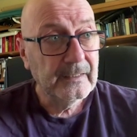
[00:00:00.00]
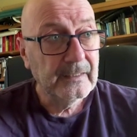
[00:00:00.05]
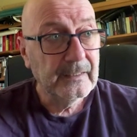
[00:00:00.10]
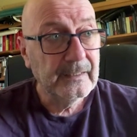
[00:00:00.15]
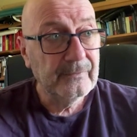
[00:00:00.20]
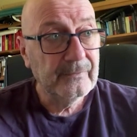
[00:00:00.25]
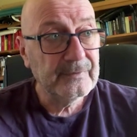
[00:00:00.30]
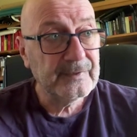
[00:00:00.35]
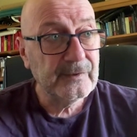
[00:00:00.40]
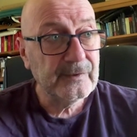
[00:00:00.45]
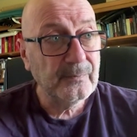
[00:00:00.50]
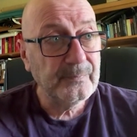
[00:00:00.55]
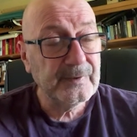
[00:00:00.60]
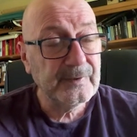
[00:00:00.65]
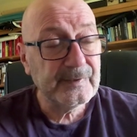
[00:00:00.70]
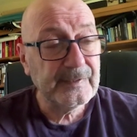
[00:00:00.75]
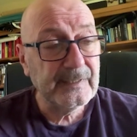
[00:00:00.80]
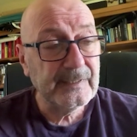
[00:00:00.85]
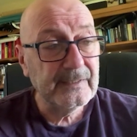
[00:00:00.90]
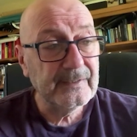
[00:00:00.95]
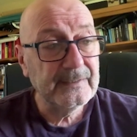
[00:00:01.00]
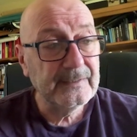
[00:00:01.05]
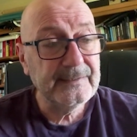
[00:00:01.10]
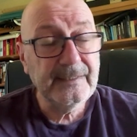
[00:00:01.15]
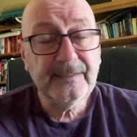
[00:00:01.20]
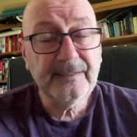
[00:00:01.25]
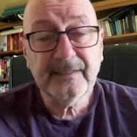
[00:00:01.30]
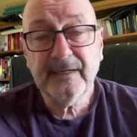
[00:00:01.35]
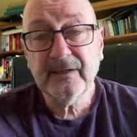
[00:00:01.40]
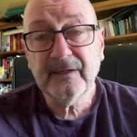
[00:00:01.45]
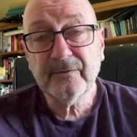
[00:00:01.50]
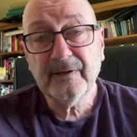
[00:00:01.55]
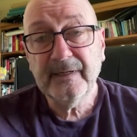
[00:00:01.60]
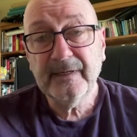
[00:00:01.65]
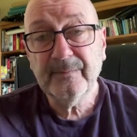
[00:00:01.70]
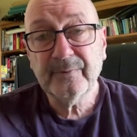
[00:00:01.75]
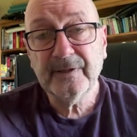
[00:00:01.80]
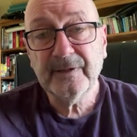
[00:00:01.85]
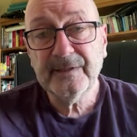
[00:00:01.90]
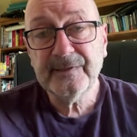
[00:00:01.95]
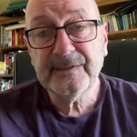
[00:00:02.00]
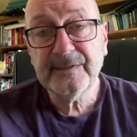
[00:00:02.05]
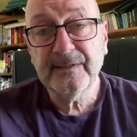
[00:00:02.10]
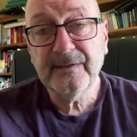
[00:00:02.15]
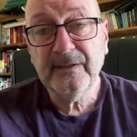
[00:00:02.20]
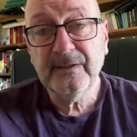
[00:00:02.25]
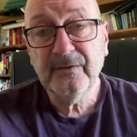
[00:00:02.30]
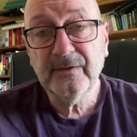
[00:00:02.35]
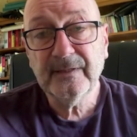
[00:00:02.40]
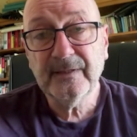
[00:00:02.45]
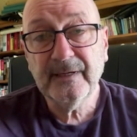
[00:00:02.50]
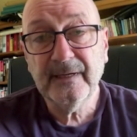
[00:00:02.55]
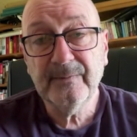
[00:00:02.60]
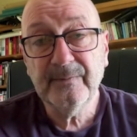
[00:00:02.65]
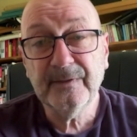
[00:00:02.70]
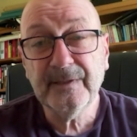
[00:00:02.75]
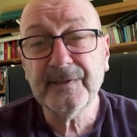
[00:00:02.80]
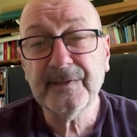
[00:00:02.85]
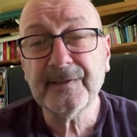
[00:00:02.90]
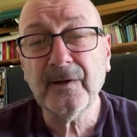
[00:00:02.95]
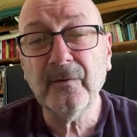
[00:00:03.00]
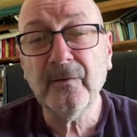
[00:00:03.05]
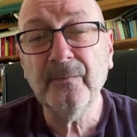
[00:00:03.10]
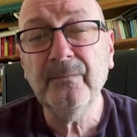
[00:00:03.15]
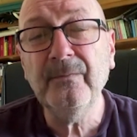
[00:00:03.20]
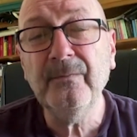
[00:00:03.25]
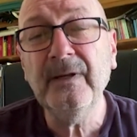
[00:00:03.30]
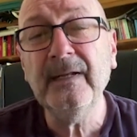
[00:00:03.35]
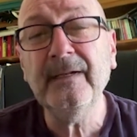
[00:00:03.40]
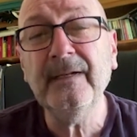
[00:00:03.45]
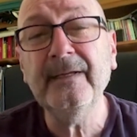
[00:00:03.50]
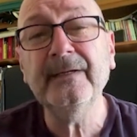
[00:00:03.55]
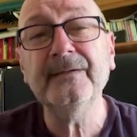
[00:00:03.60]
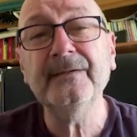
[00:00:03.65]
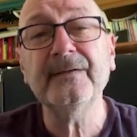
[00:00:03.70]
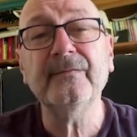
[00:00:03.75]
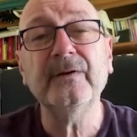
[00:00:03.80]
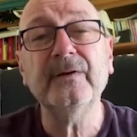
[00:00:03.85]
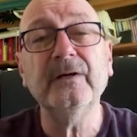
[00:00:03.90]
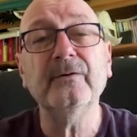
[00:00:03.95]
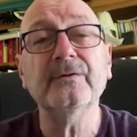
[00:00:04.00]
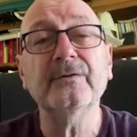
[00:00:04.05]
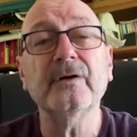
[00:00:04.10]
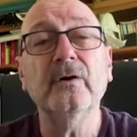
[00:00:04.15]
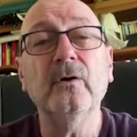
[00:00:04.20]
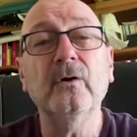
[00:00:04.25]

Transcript: It was the opposite. They didn't get great press in the UK, but they sold millions of records